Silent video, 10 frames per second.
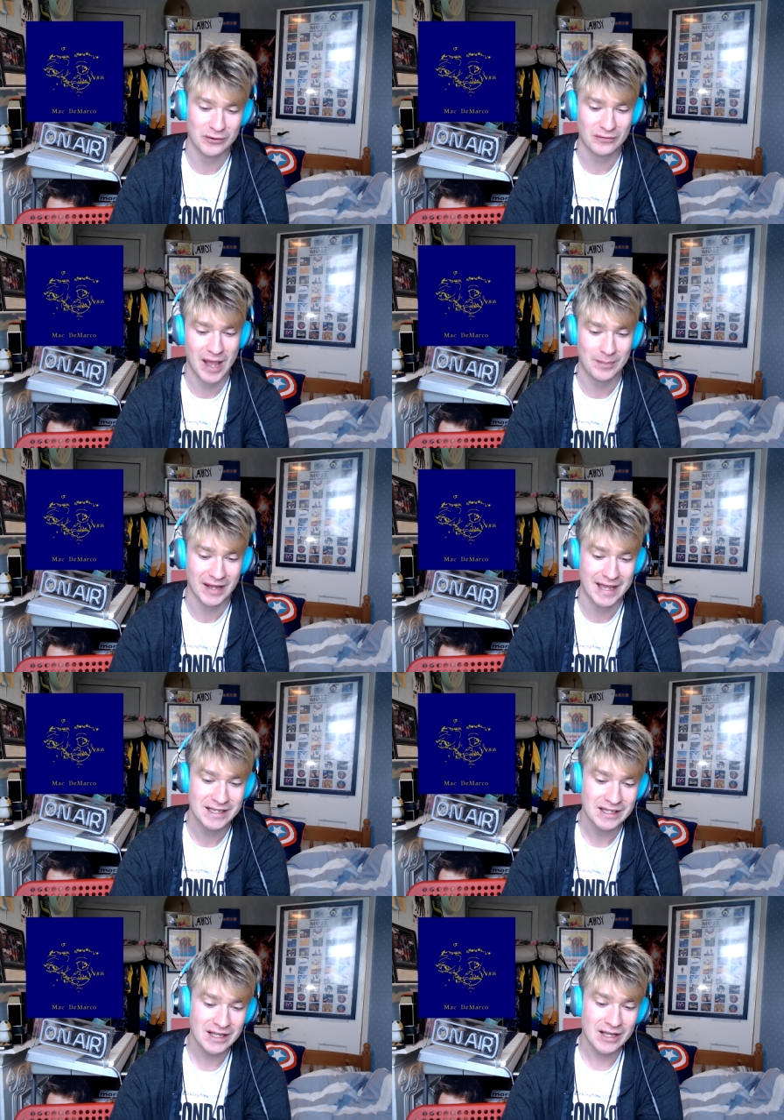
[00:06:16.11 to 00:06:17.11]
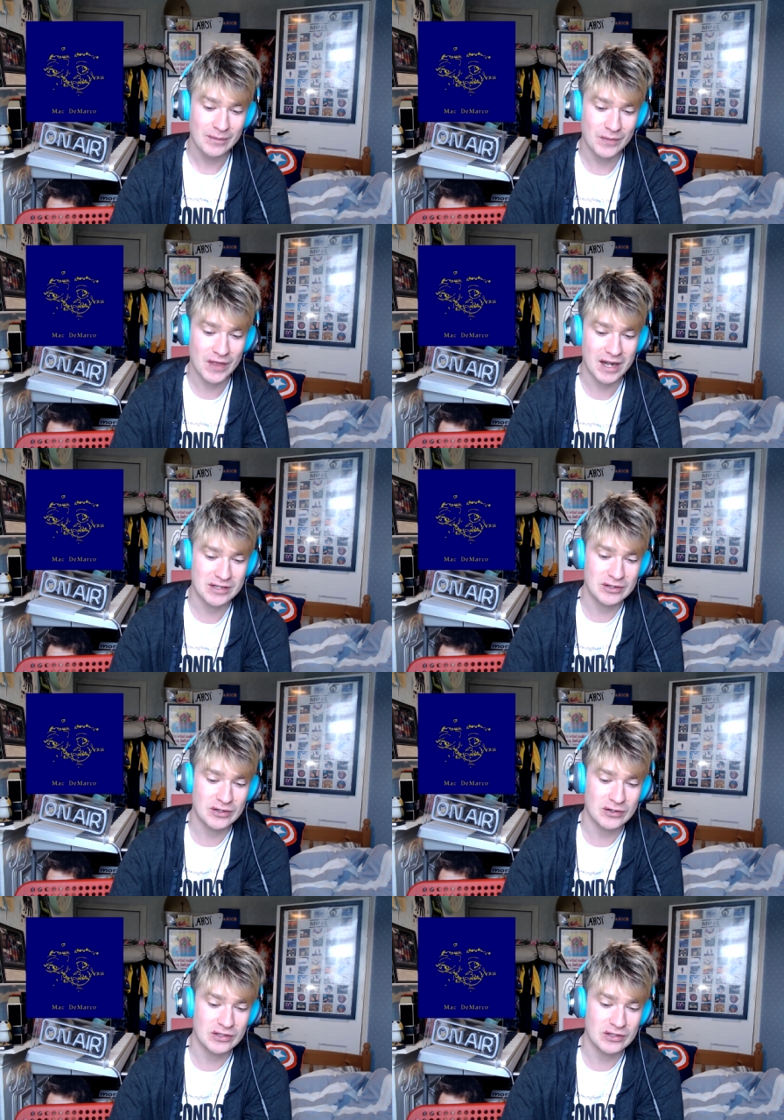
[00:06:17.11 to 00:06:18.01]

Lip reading: fair play. But then you